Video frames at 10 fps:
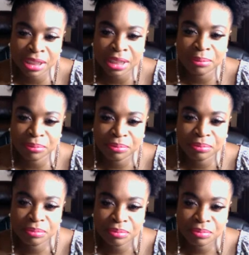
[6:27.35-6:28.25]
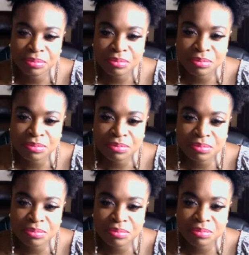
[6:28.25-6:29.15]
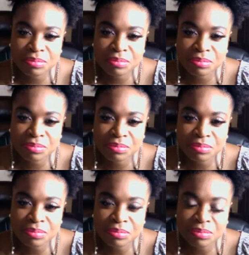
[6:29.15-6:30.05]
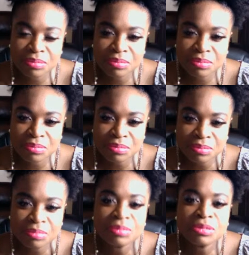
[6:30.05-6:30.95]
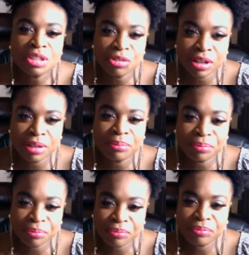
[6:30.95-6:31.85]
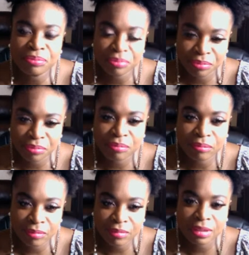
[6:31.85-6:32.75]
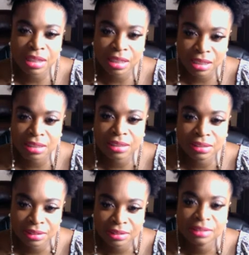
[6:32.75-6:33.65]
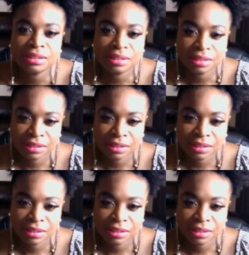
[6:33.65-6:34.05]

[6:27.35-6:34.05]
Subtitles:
Many of us find out about things on social media or via social media way before we ever hear about it on the news.